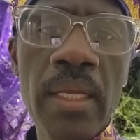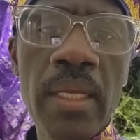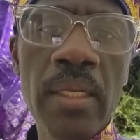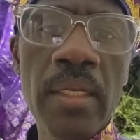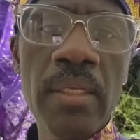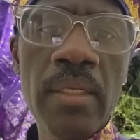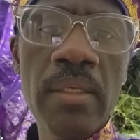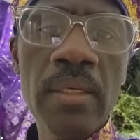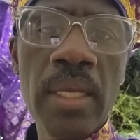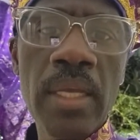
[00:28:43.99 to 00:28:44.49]

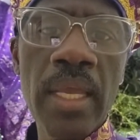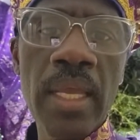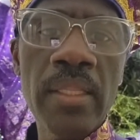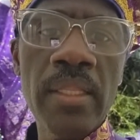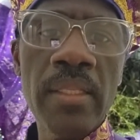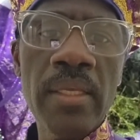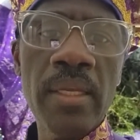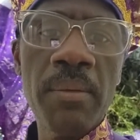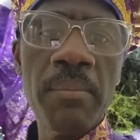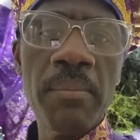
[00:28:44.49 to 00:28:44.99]
look at
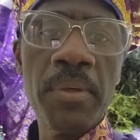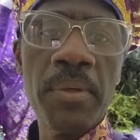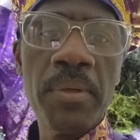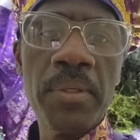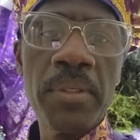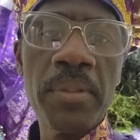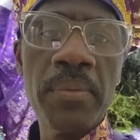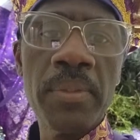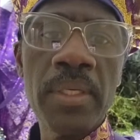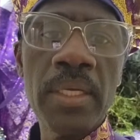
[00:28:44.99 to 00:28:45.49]
the
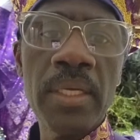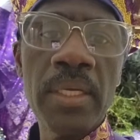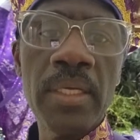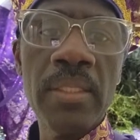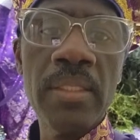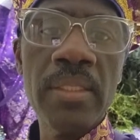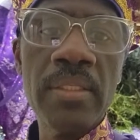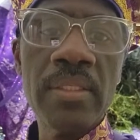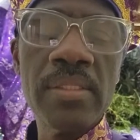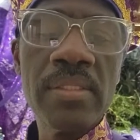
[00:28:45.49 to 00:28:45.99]
embroidery
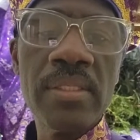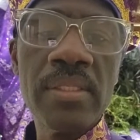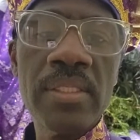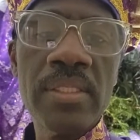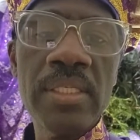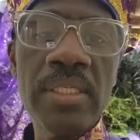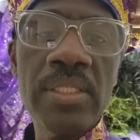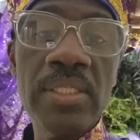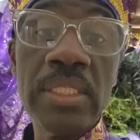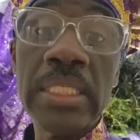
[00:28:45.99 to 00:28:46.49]
and the
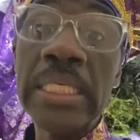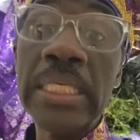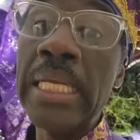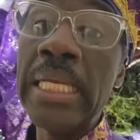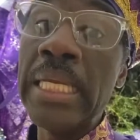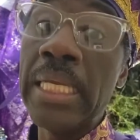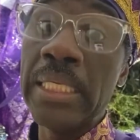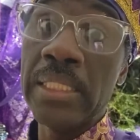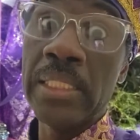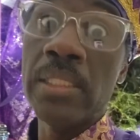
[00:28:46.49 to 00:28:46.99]
stitching.
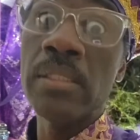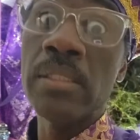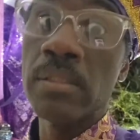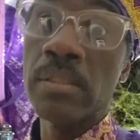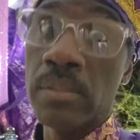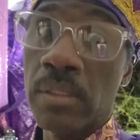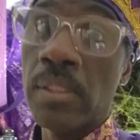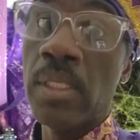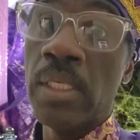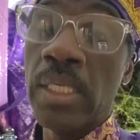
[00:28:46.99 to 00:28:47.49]
Yeah, it's
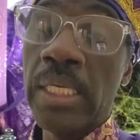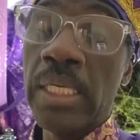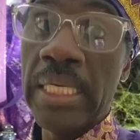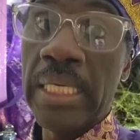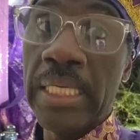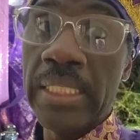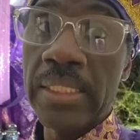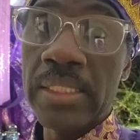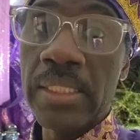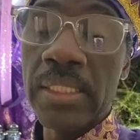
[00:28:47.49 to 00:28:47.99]

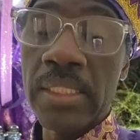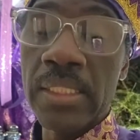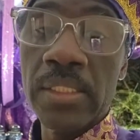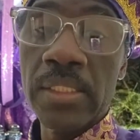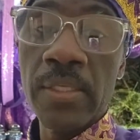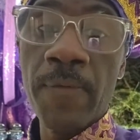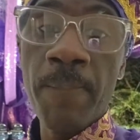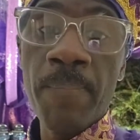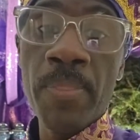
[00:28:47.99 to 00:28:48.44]
intense.